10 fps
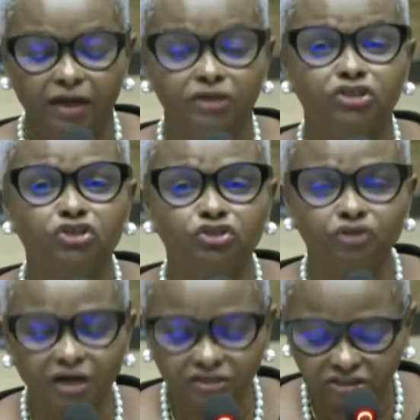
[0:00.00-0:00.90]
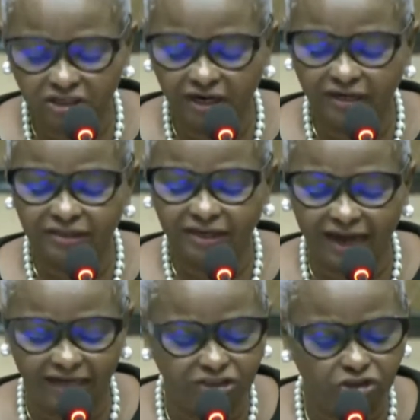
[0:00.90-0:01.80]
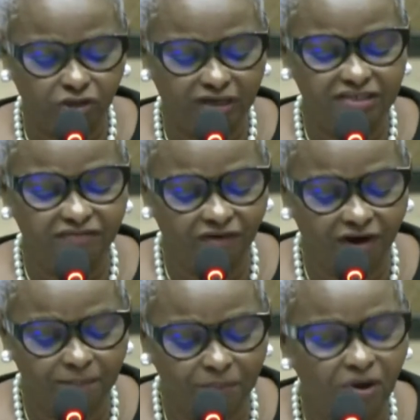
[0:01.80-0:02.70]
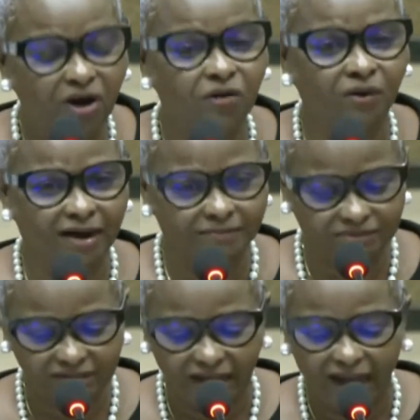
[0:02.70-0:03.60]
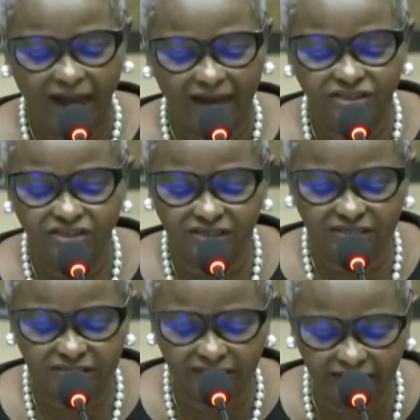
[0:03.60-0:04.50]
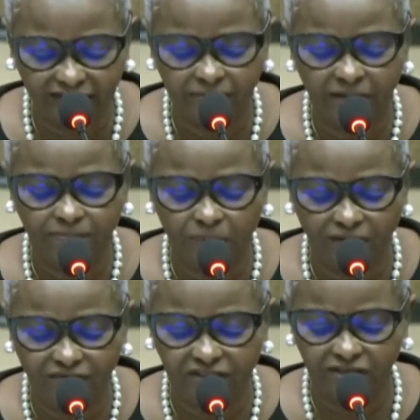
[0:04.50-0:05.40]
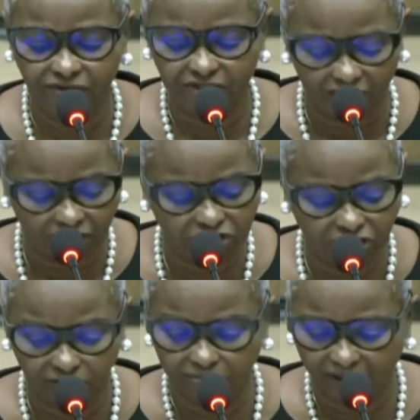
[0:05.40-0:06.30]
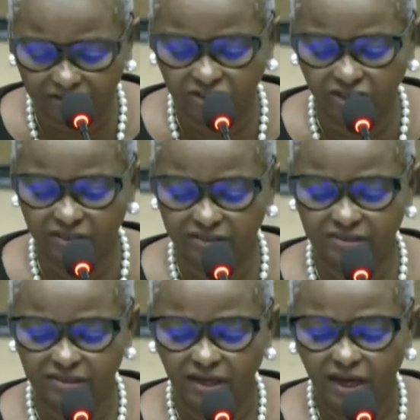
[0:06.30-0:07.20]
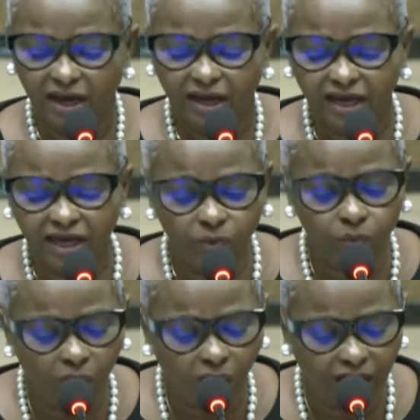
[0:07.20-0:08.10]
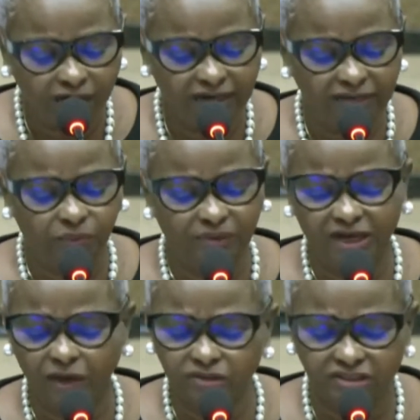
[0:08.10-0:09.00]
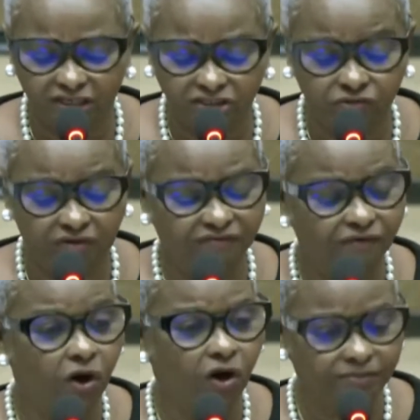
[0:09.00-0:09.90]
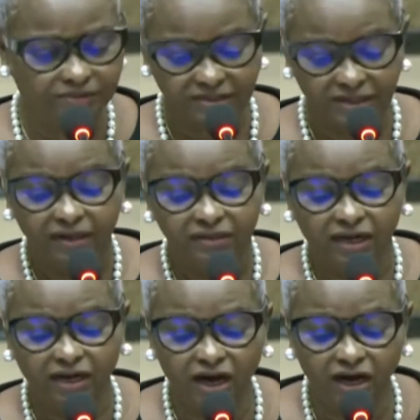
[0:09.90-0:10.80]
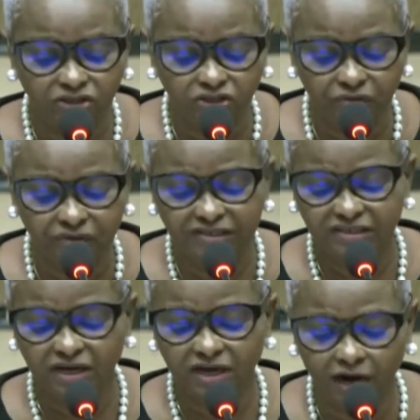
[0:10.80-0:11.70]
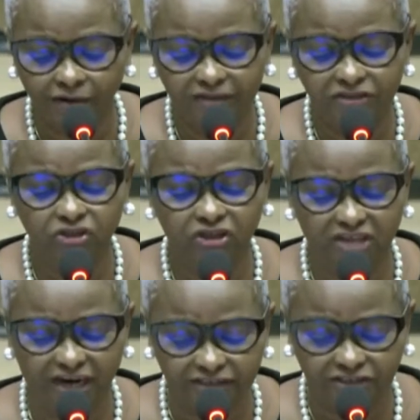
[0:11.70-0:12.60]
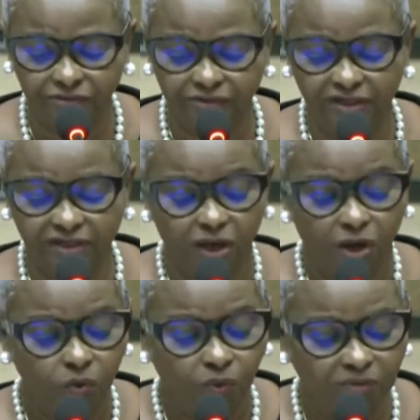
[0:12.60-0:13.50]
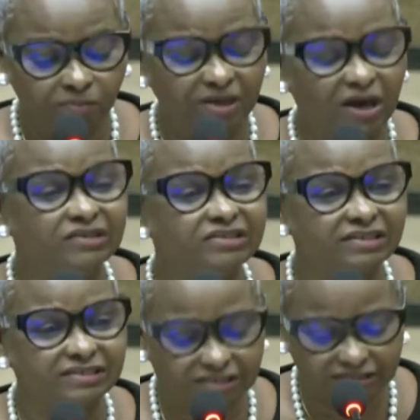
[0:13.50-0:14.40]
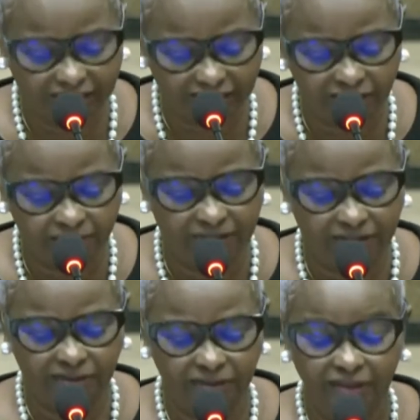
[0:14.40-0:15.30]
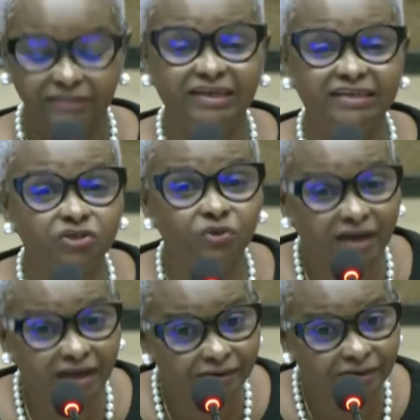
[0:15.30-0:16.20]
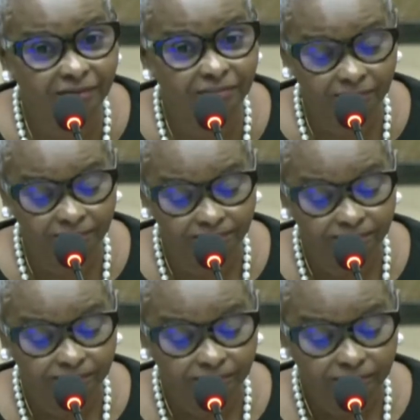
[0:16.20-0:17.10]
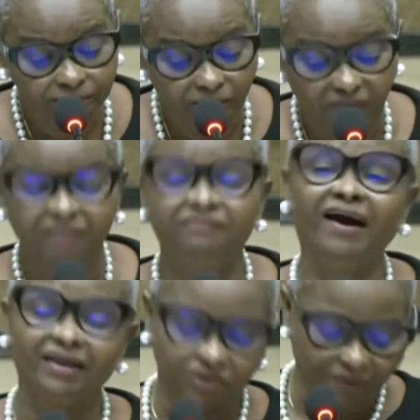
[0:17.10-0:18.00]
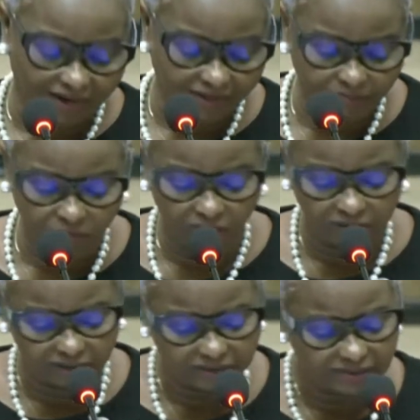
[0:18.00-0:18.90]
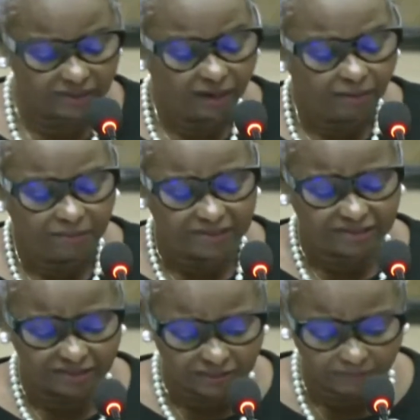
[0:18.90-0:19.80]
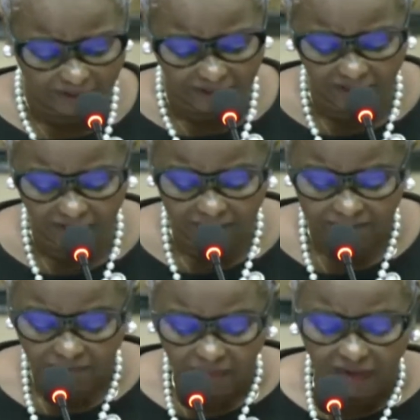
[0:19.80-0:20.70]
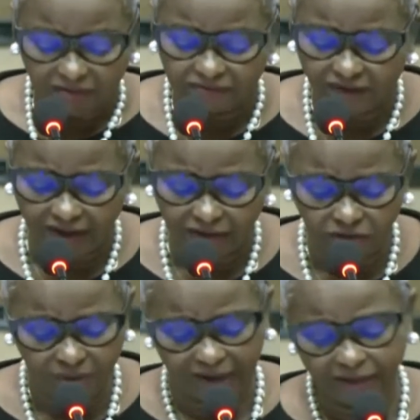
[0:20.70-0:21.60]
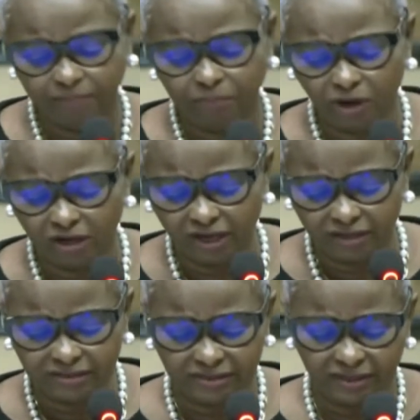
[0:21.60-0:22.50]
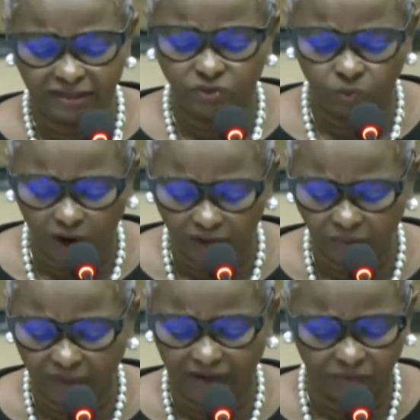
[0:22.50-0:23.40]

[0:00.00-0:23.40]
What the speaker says: structured cash transfer programs, and sustainable poverty reduction measures. He warned that without such reforms, the country's current trajectory would be unsustainable. Did you hear him? Value-added products. Mr. Speaker, value-added products is one way in